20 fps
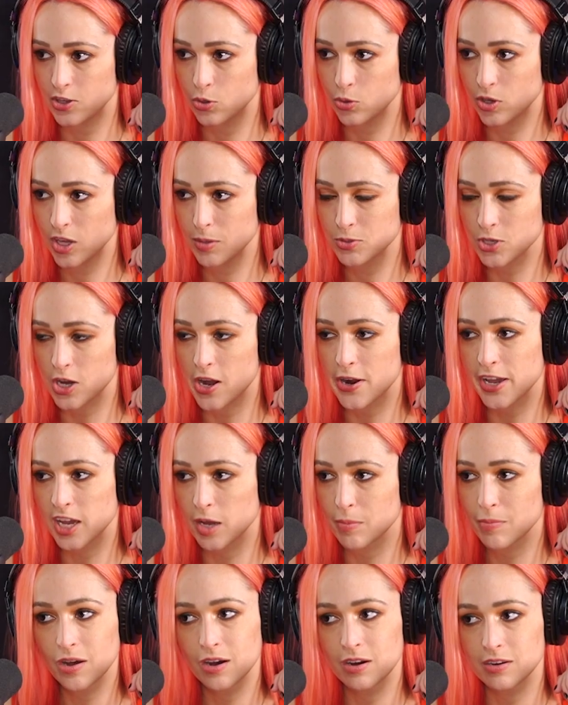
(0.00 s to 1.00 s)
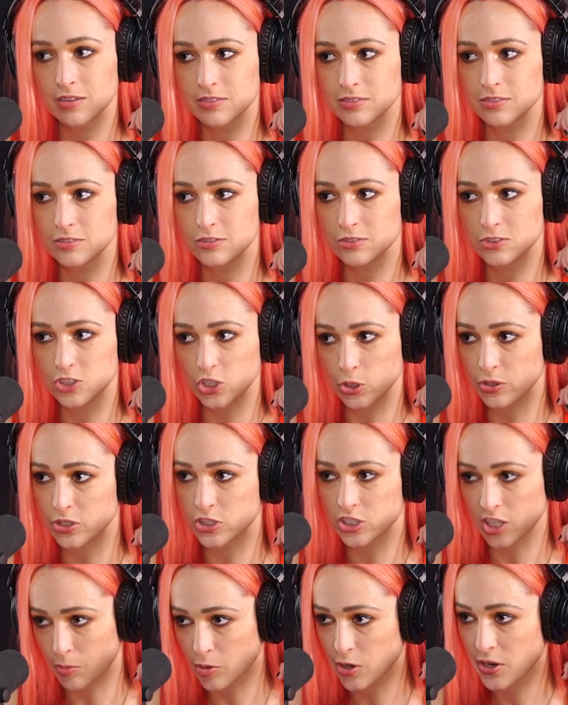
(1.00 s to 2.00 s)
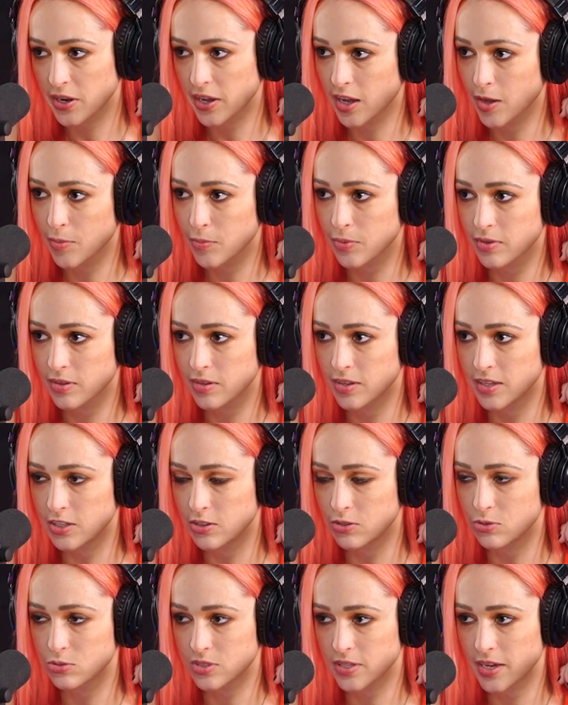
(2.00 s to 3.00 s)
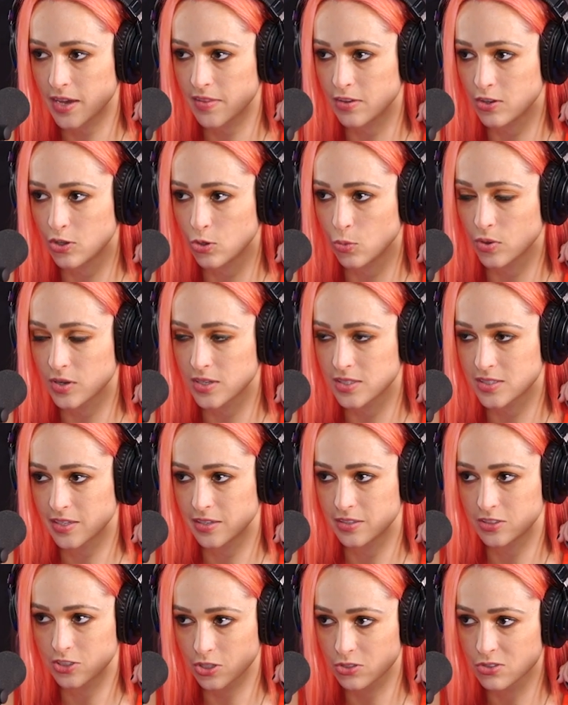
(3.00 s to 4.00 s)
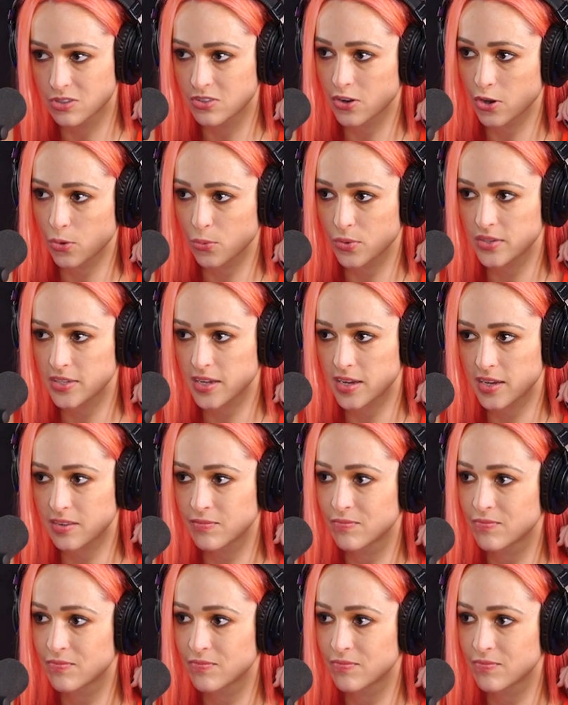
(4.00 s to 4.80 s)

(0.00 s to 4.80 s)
you keep talking about Jewish summer camp, and you say that you want to send children there one day.